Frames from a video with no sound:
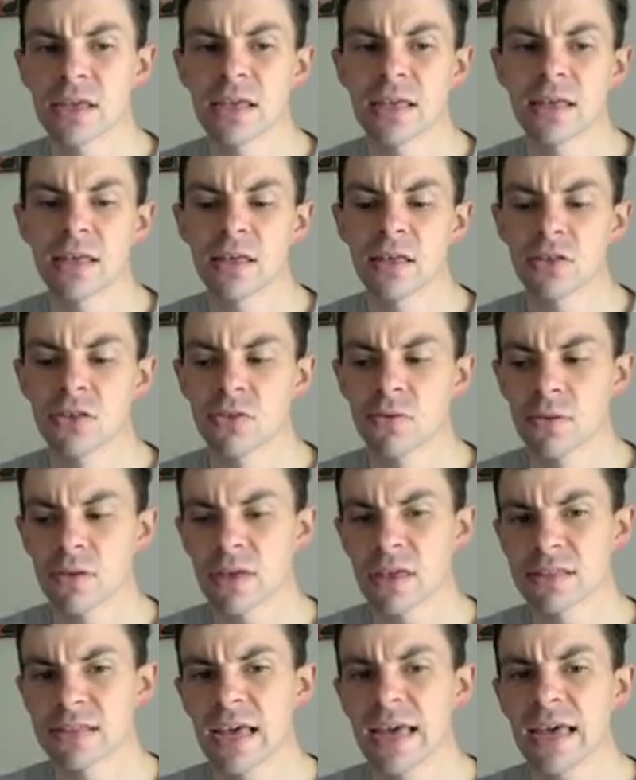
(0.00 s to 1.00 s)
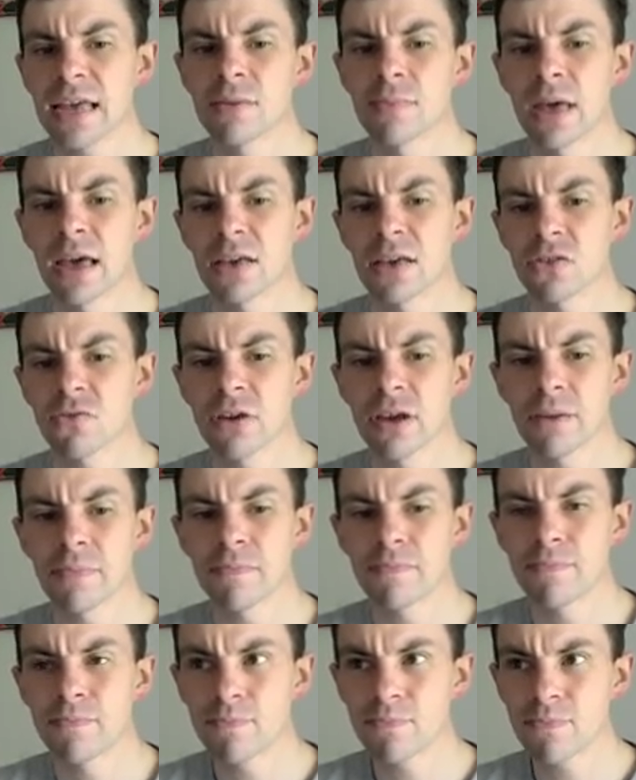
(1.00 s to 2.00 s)
his Katana Mastery, it
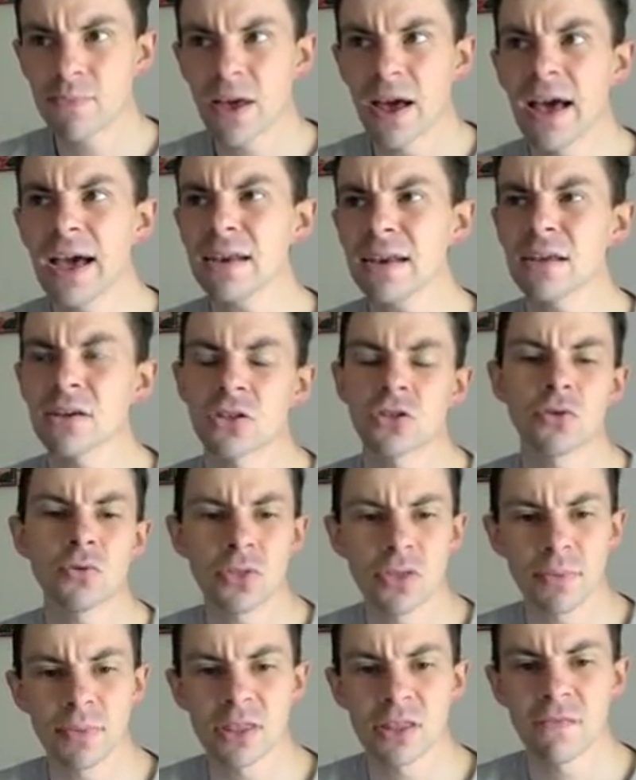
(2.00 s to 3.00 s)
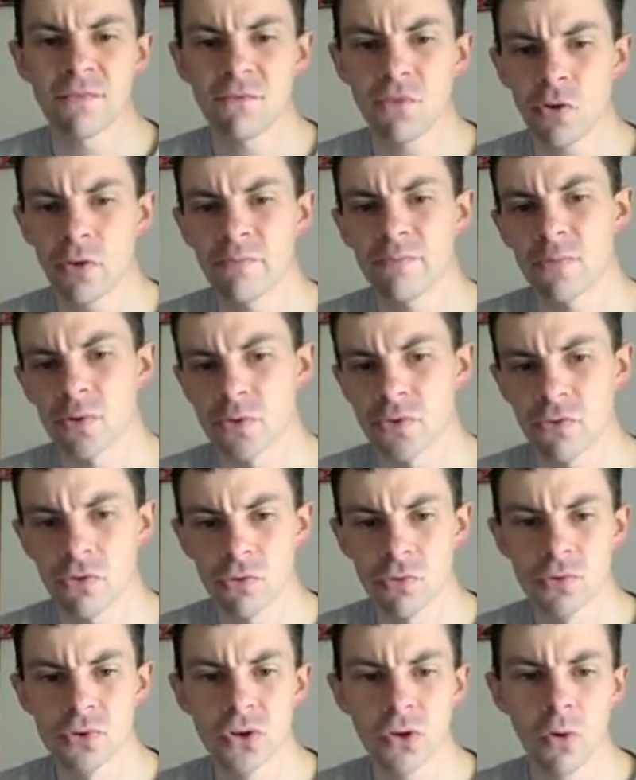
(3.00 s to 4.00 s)
kind of shoots him in the foot for
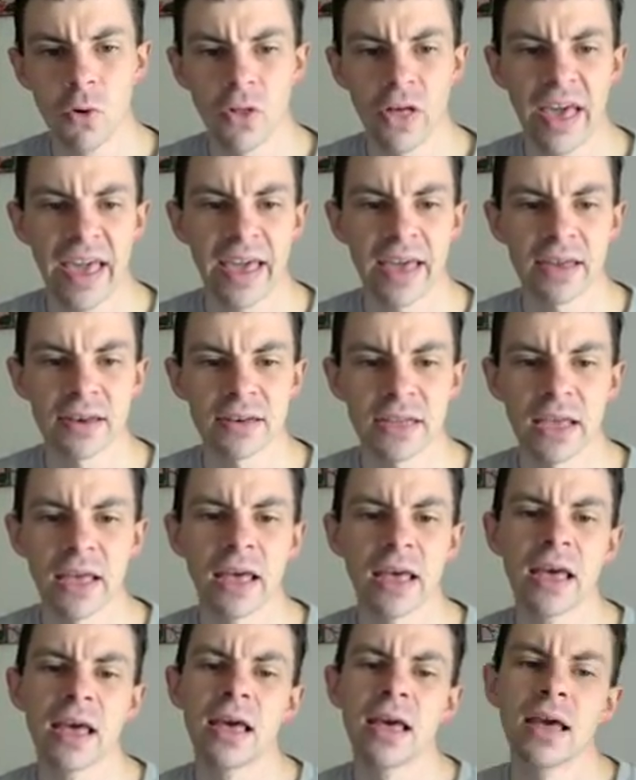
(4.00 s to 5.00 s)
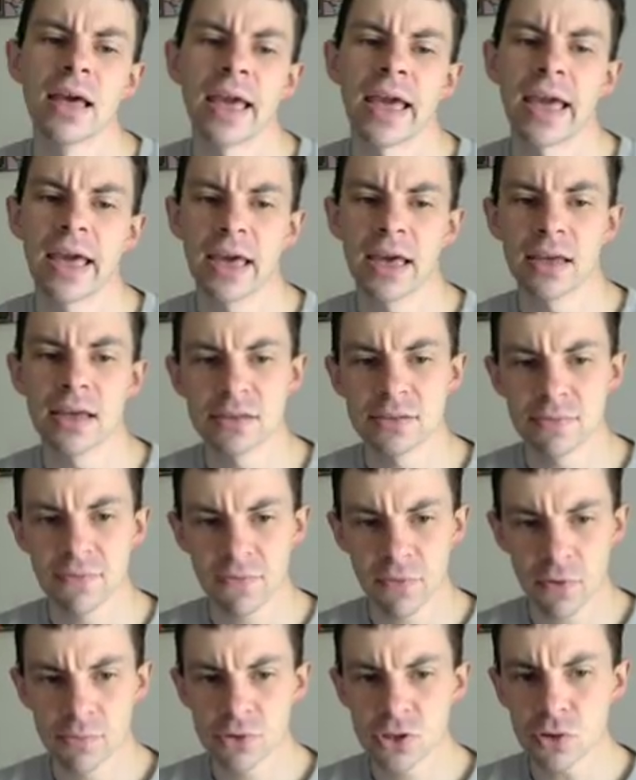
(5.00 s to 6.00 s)
true dual hand. And
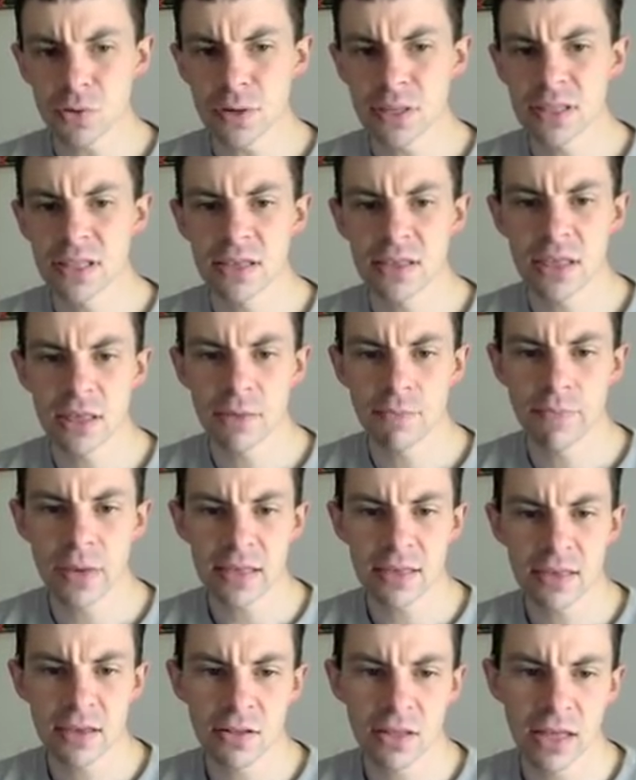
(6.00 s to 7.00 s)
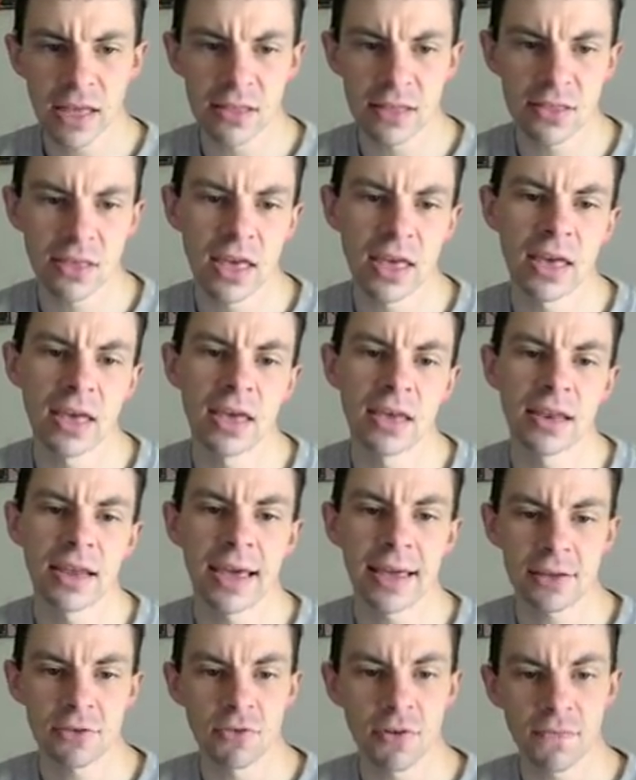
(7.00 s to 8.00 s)
from doing this, he basically gets an
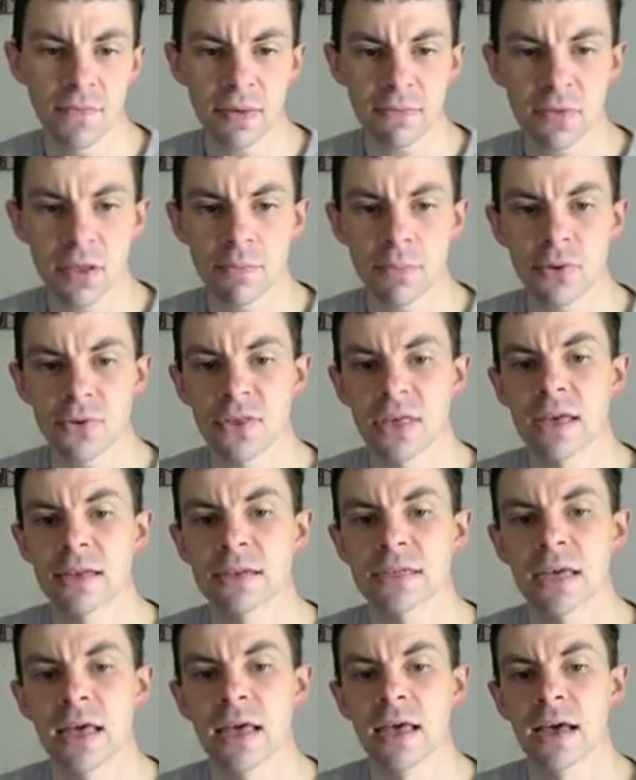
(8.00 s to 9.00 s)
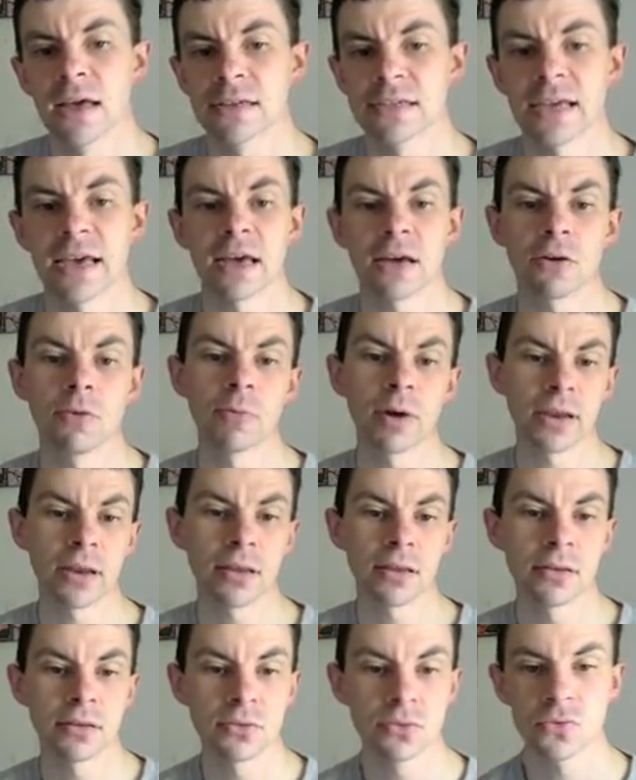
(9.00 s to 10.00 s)
extra 50% attack when
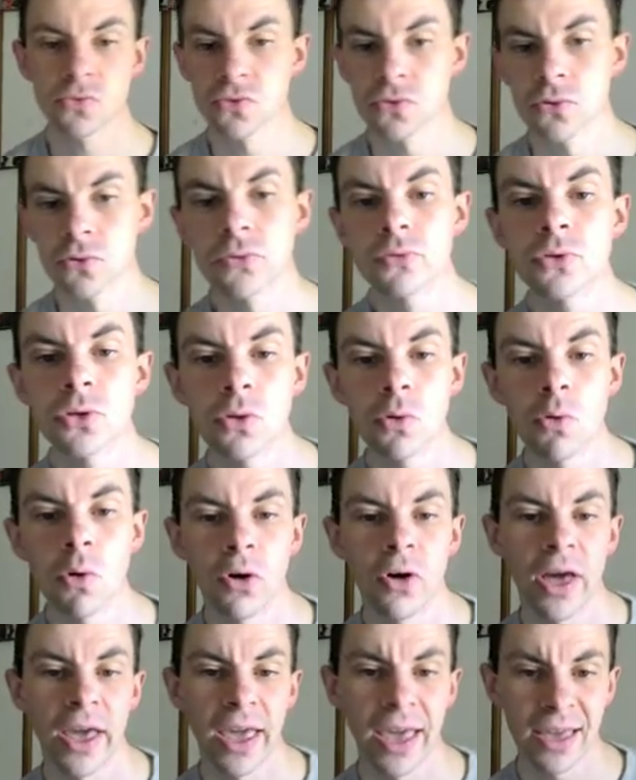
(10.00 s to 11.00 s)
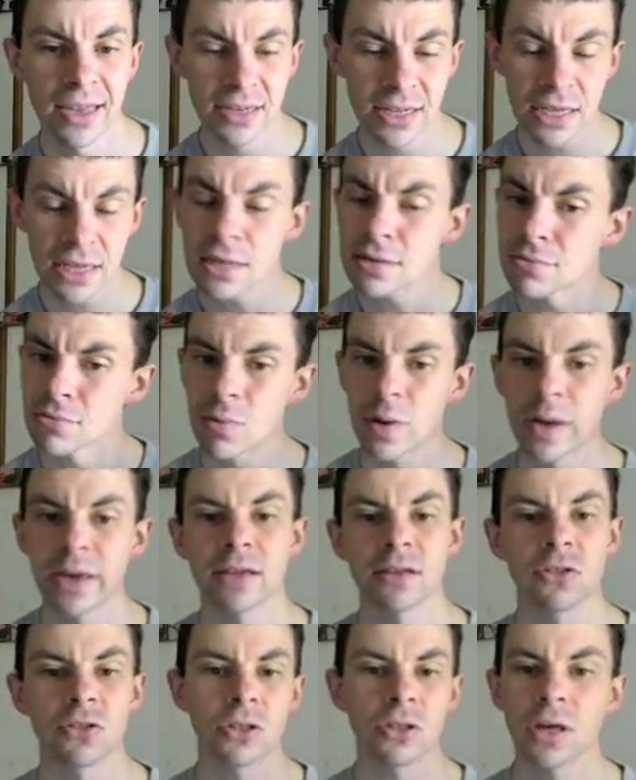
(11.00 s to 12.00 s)
in true dual handing,
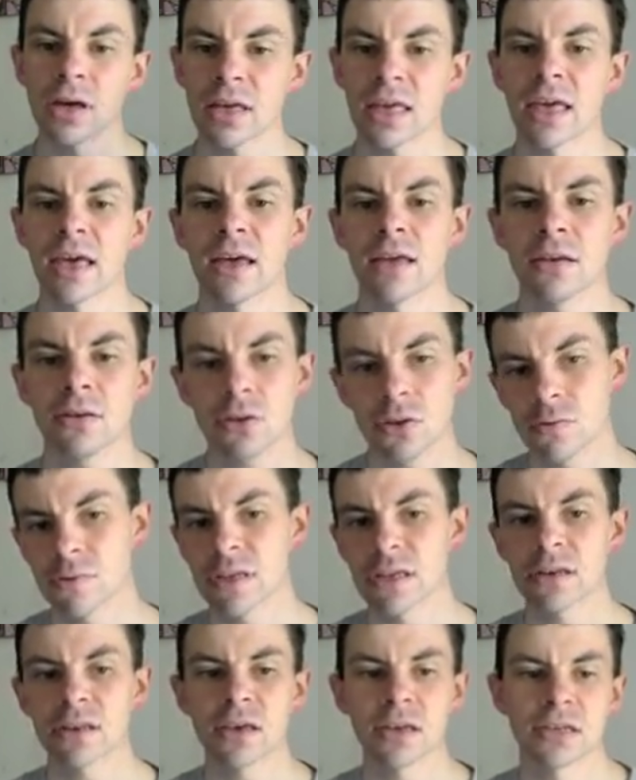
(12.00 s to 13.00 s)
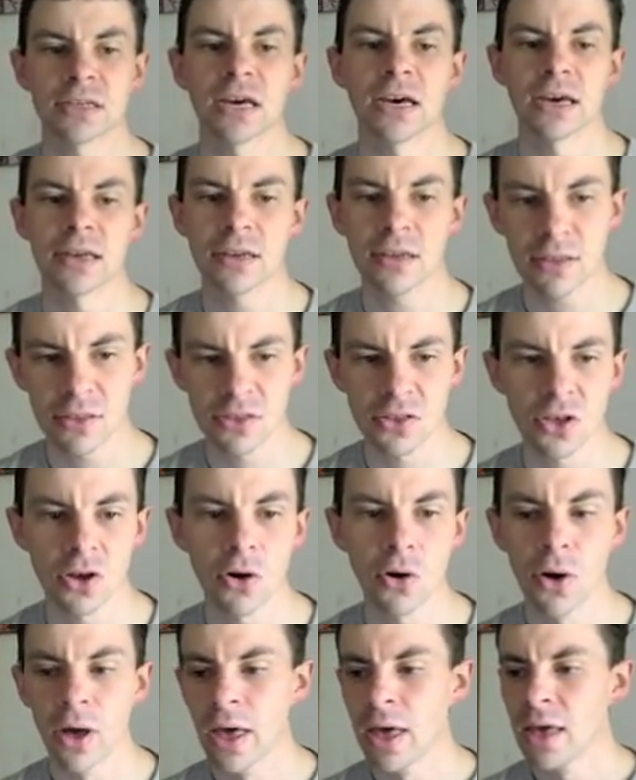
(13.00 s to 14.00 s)
which, again, you need katanas.
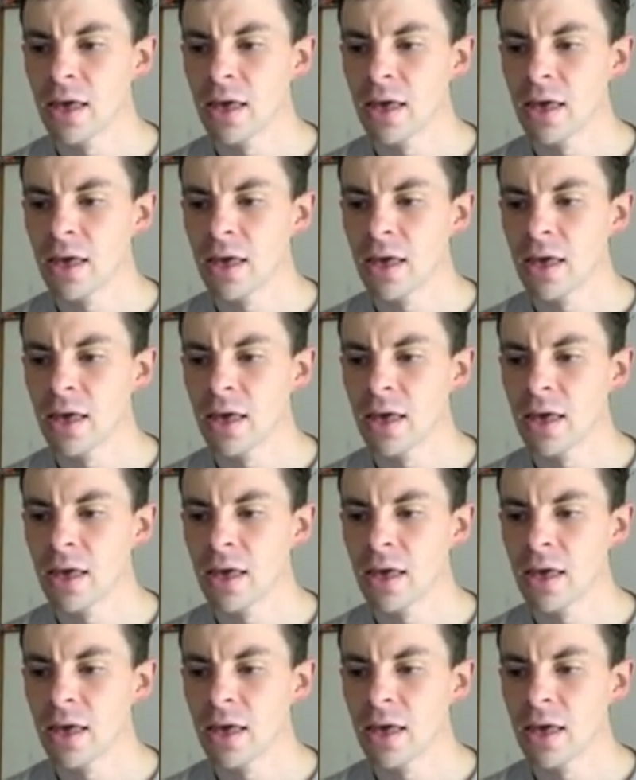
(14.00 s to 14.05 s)
So,